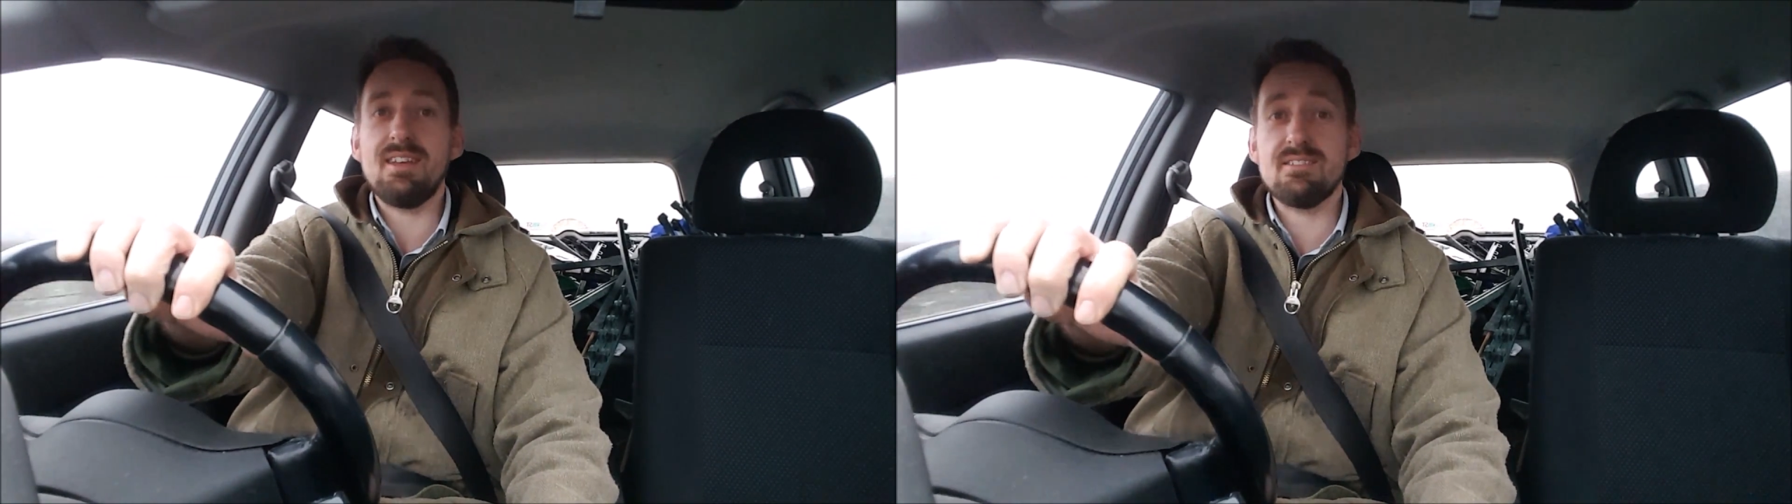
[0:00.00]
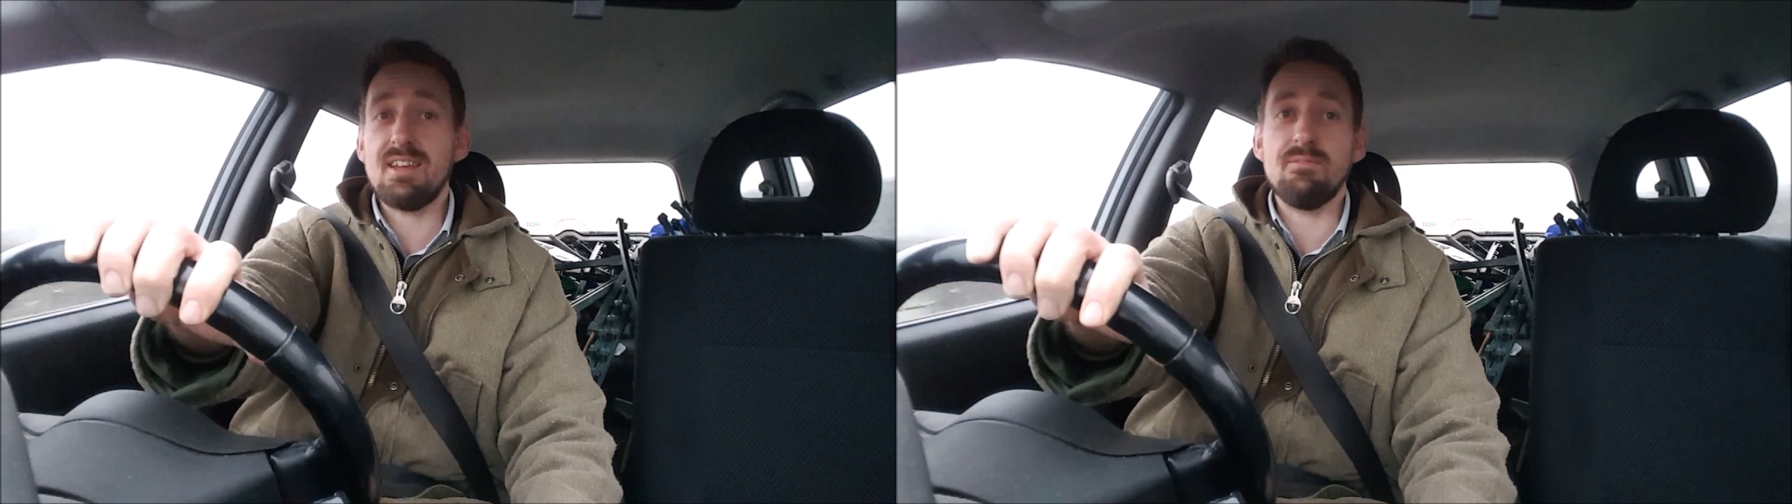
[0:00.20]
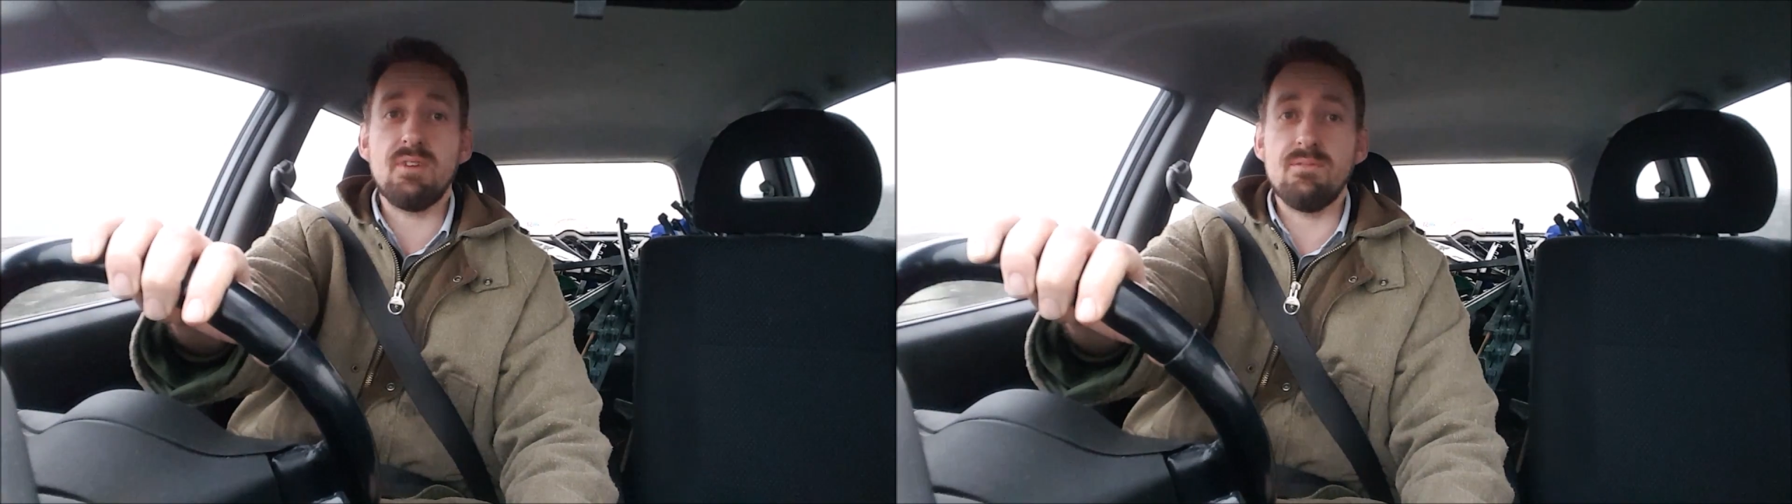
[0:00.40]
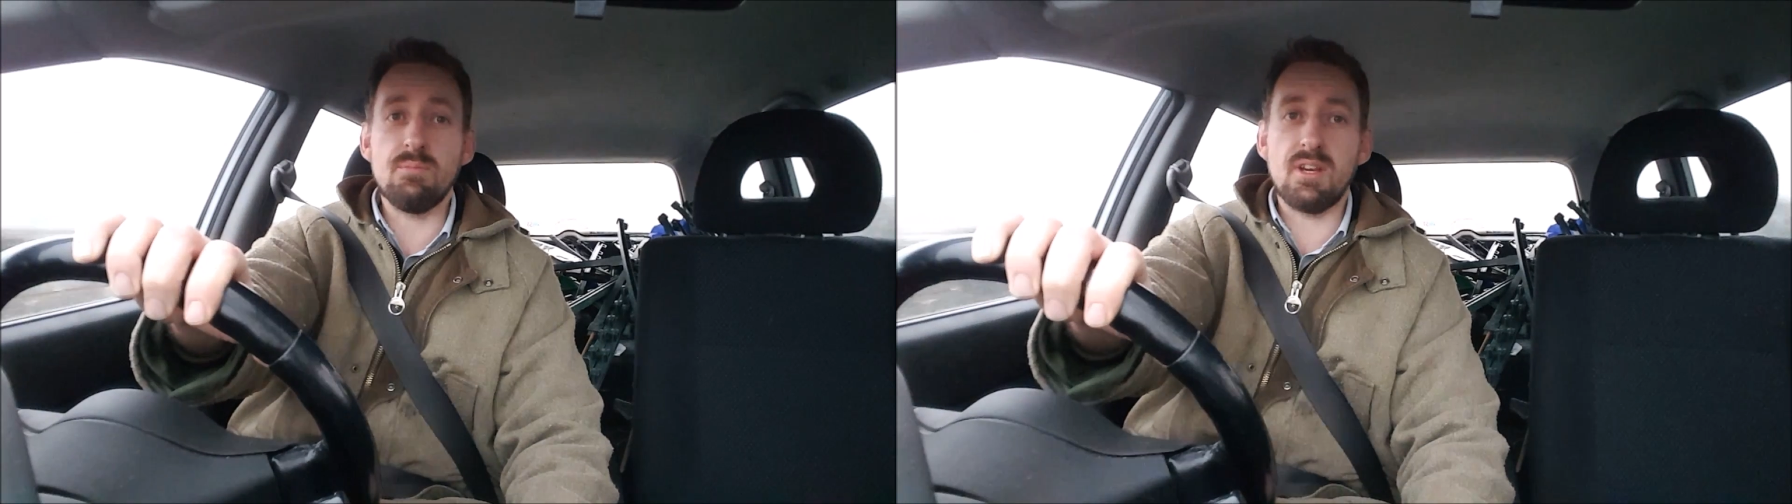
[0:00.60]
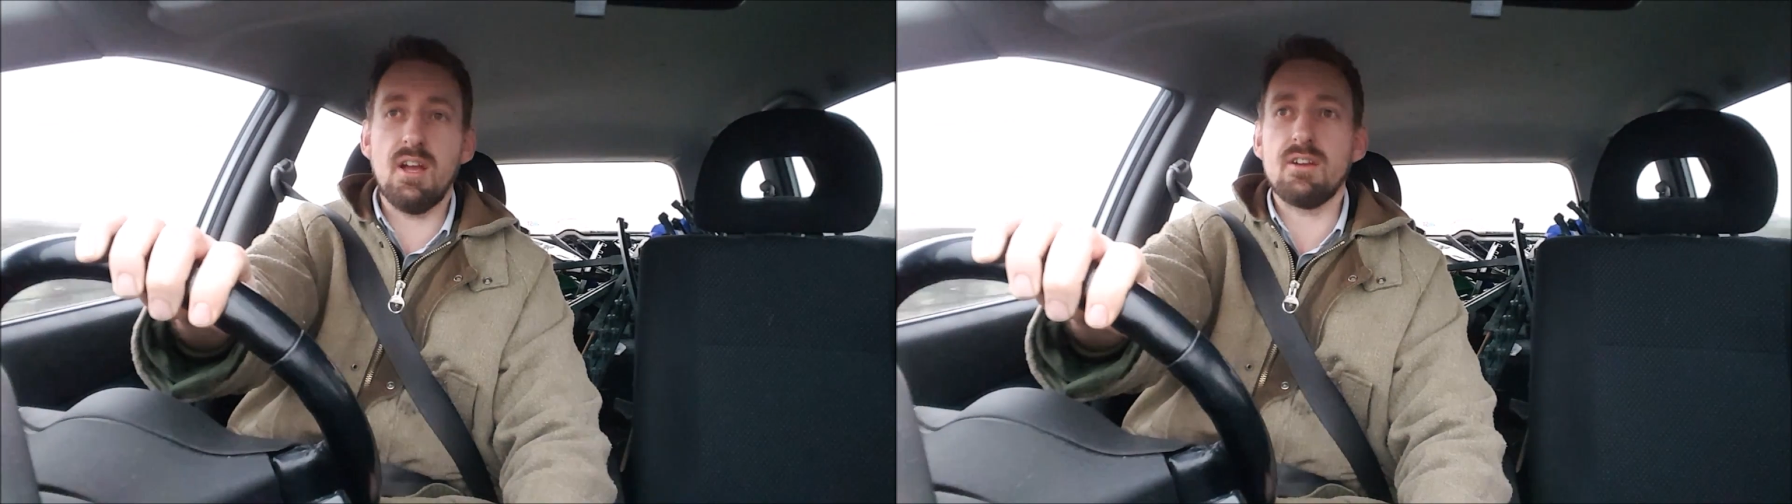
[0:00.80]
just haven't even
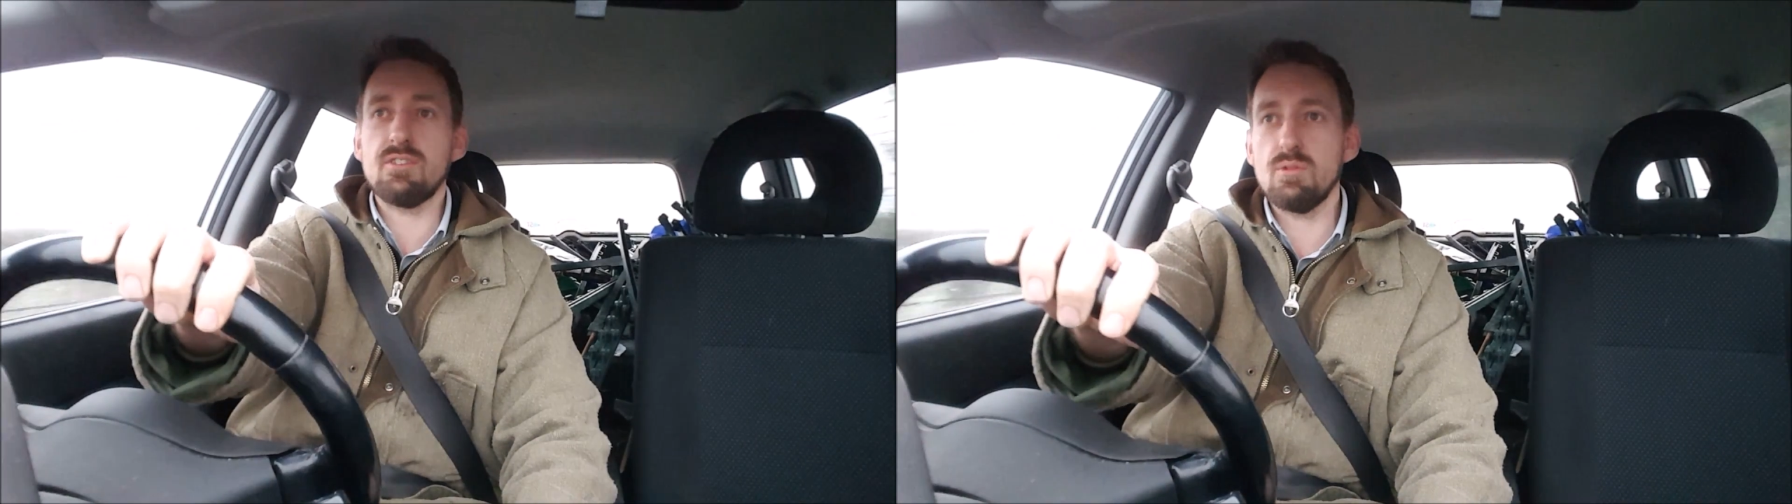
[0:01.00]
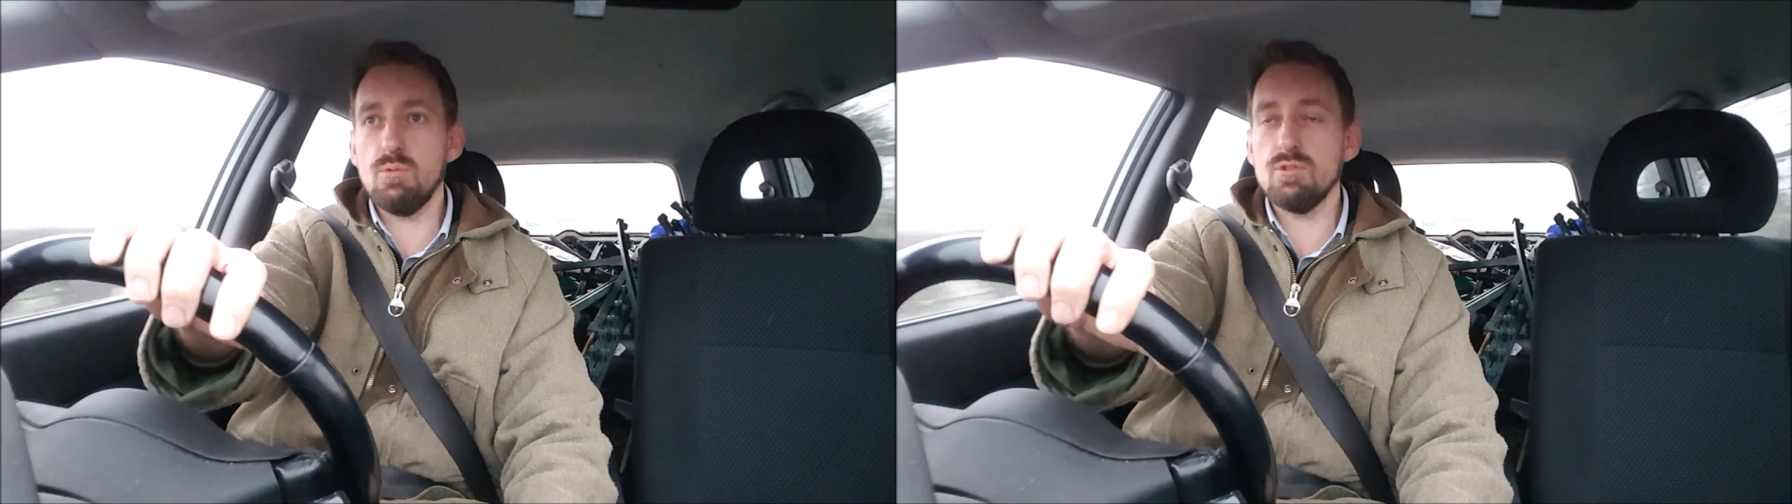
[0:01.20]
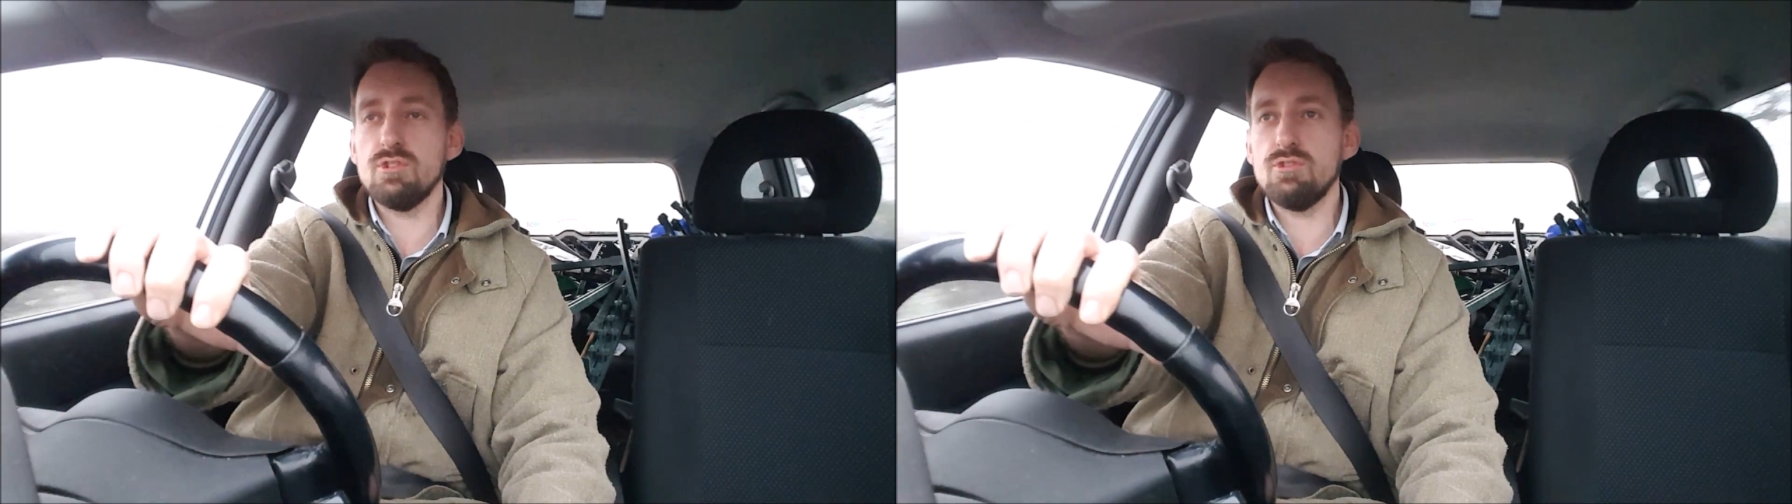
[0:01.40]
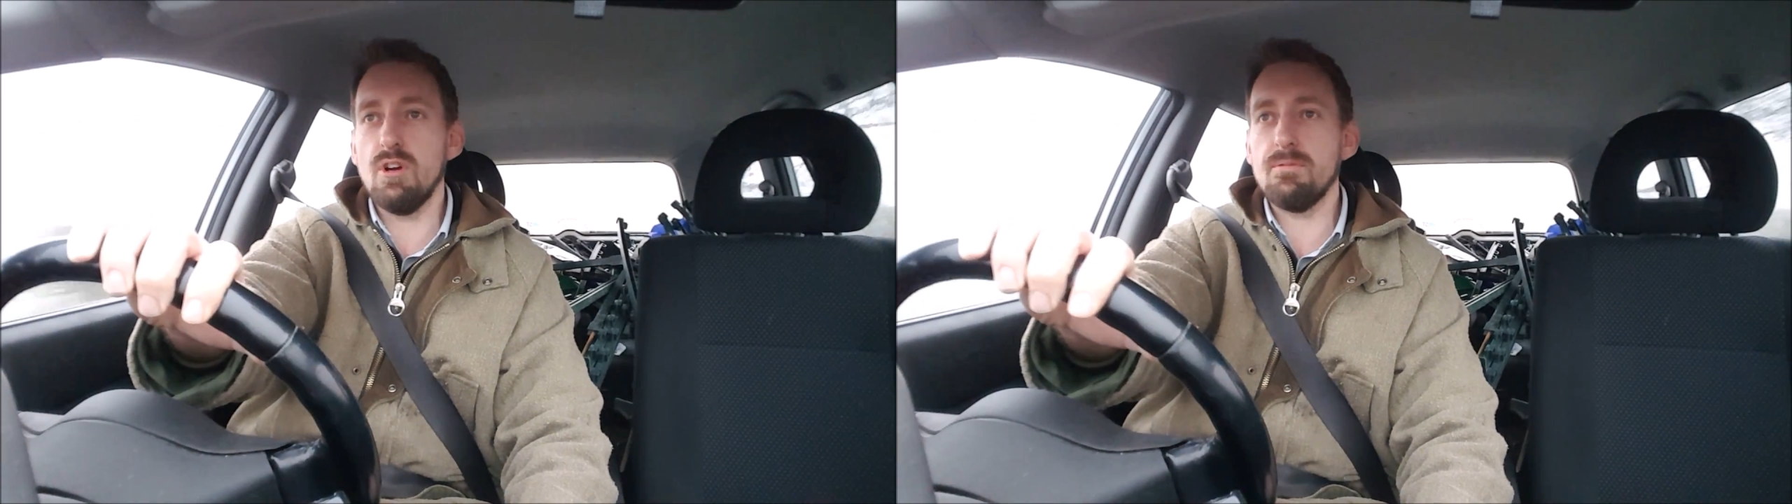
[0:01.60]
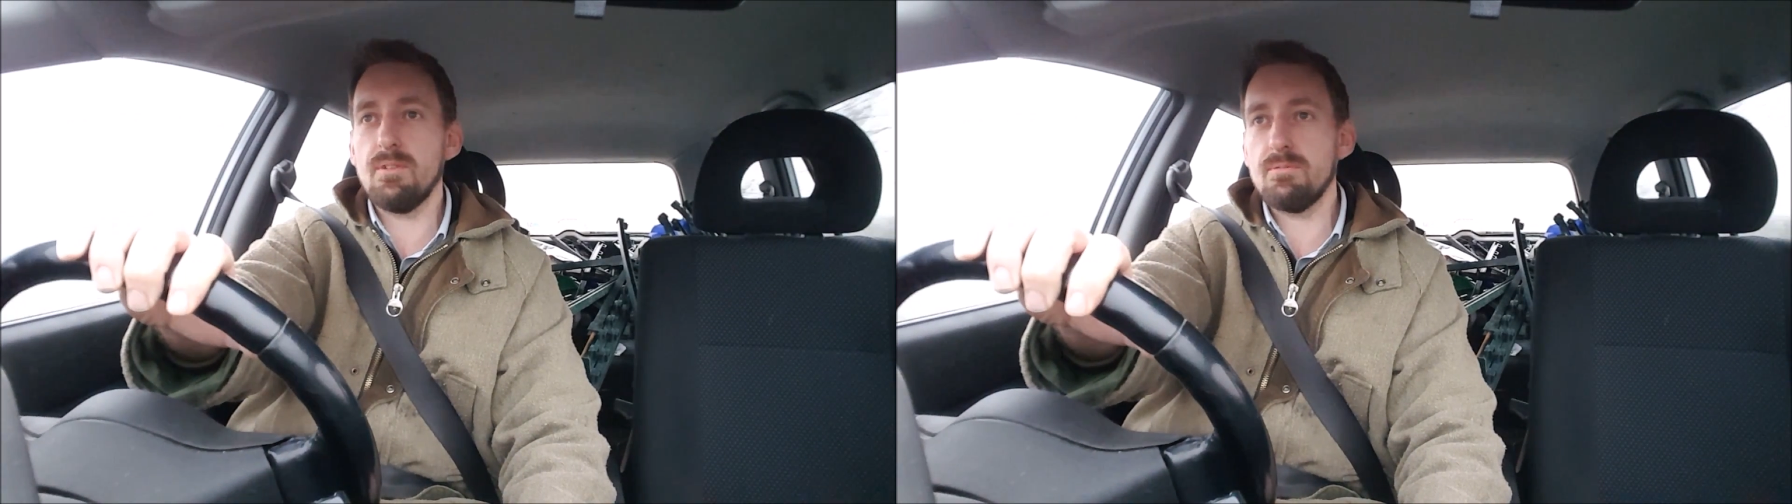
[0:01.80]
been going to the water trough.